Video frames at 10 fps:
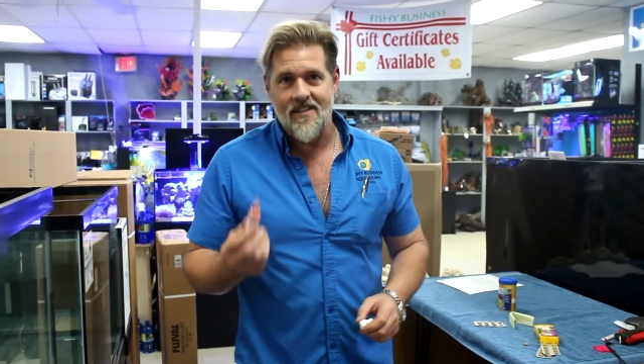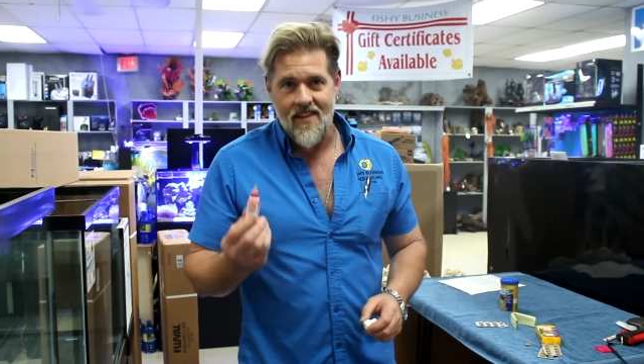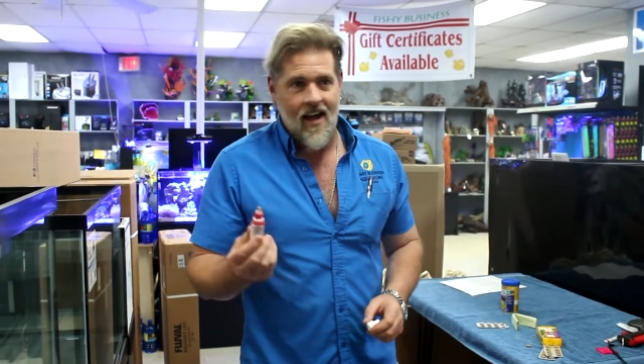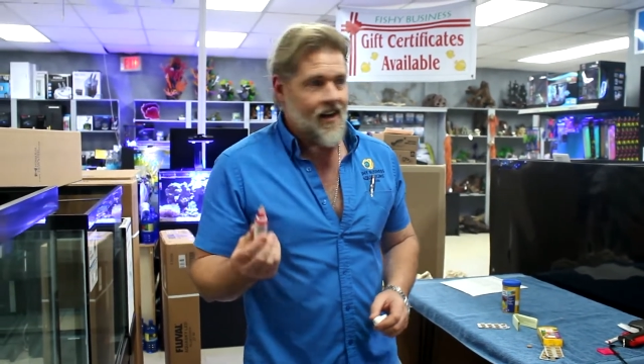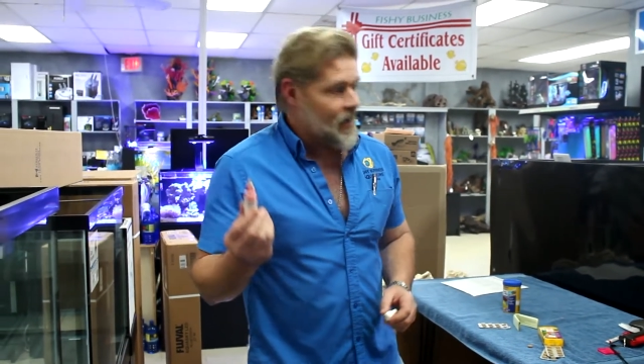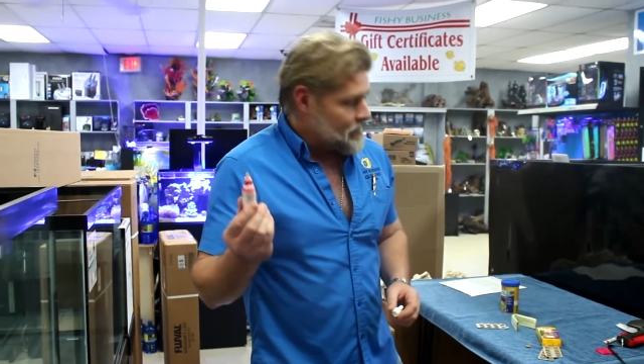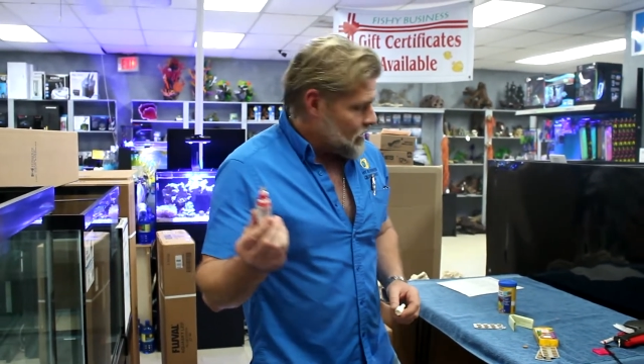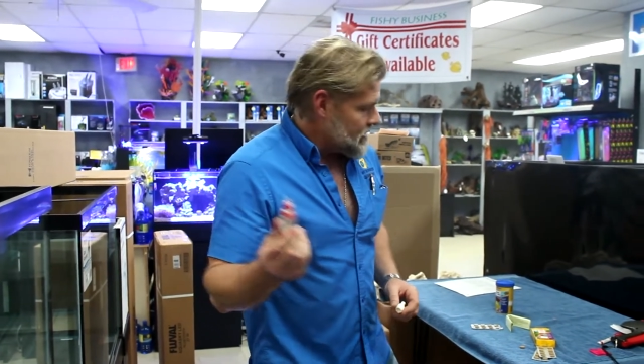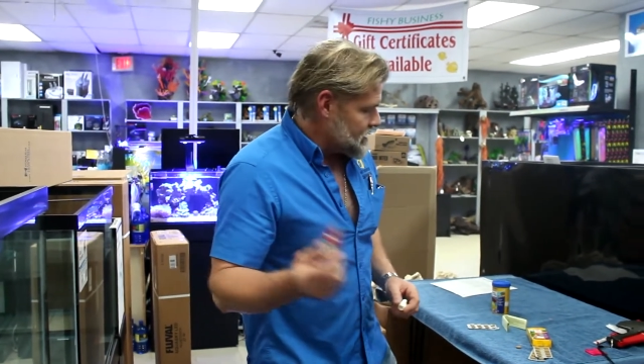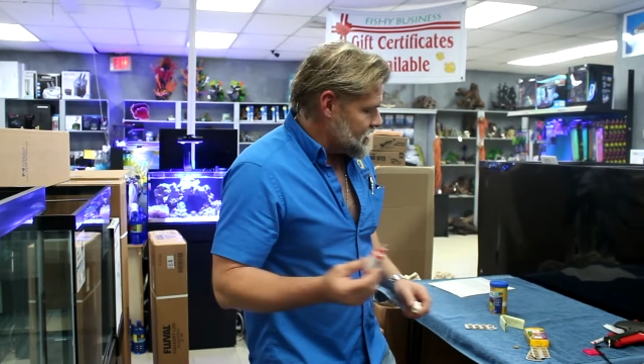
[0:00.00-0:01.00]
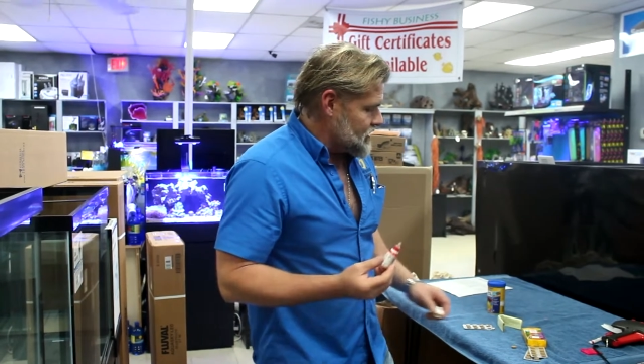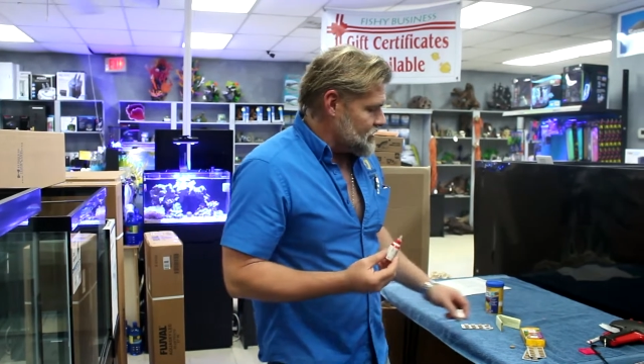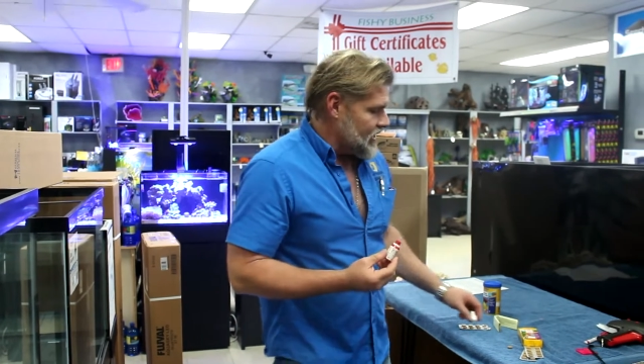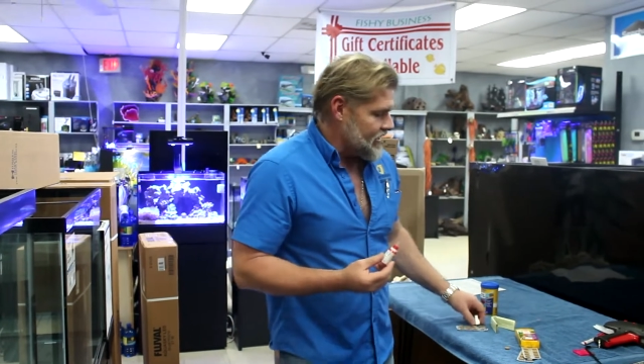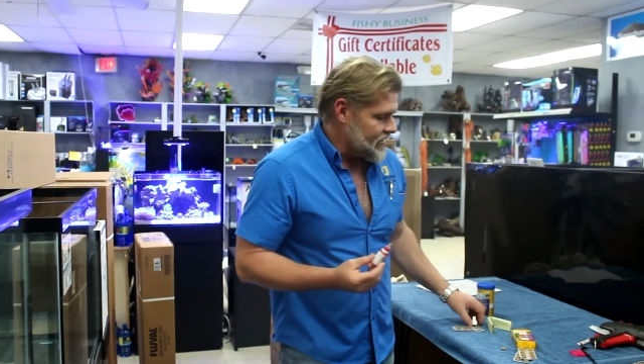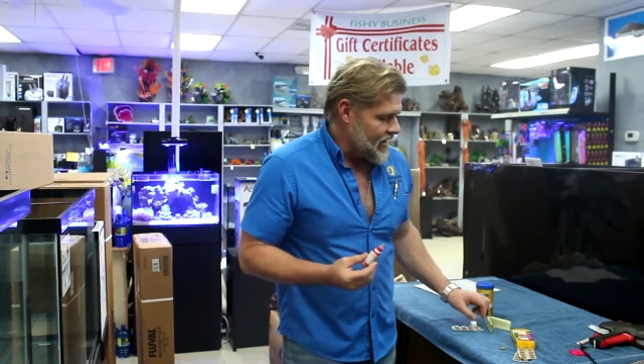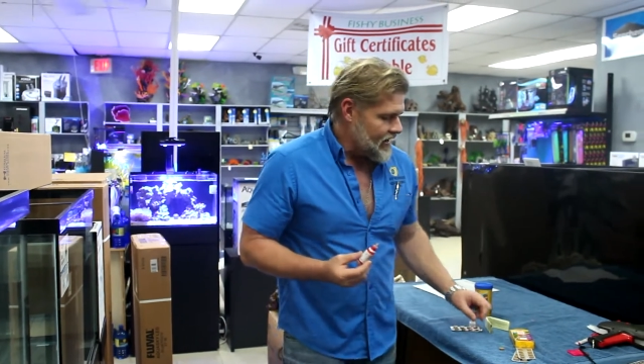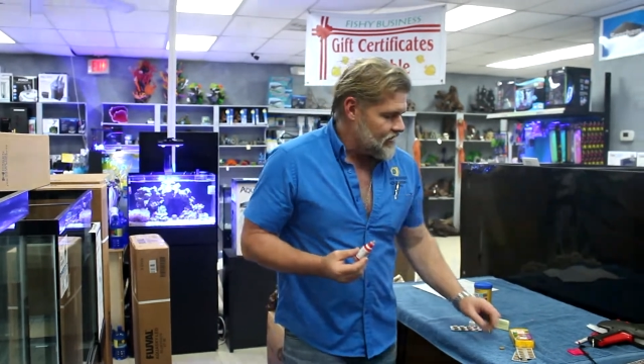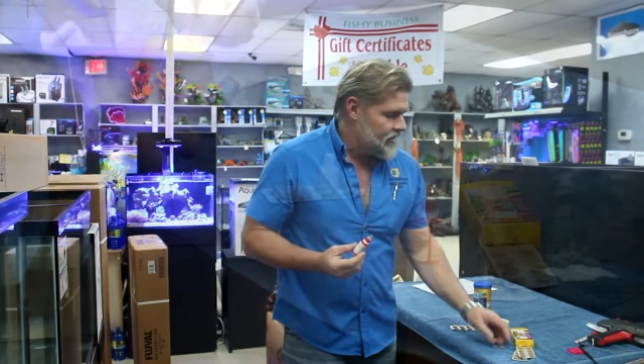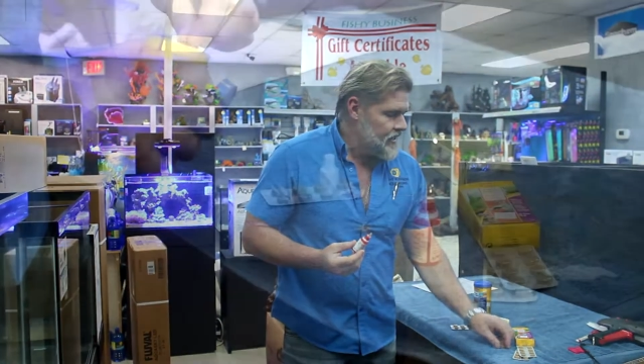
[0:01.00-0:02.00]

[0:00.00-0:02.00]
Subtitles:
and that I'm going to do right now.